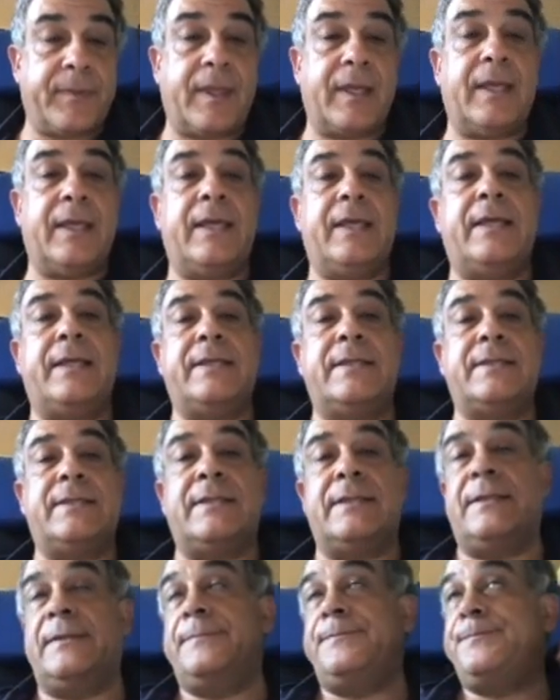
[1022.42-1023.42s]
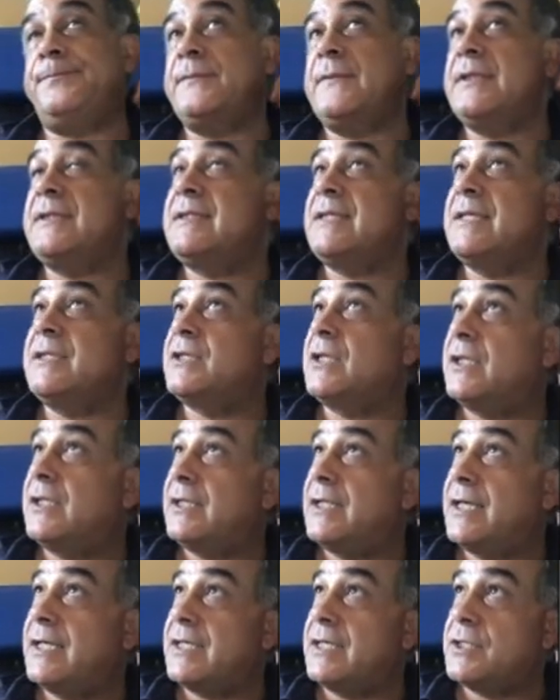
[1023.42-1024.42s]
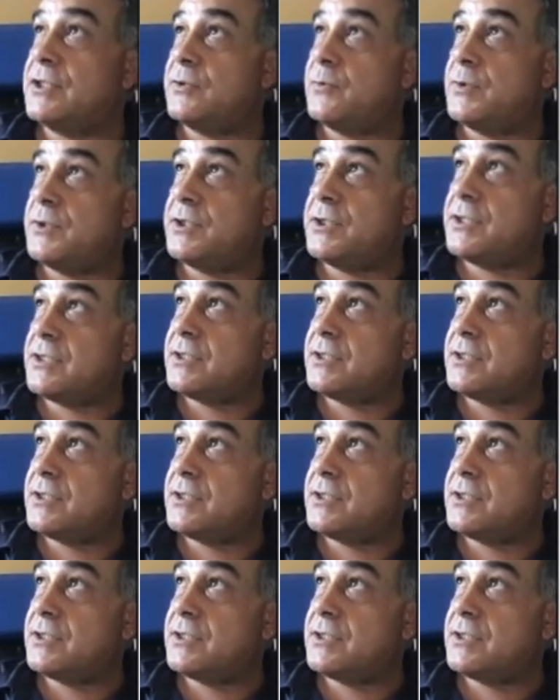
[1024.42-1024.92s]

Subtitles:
is essentially the energy which is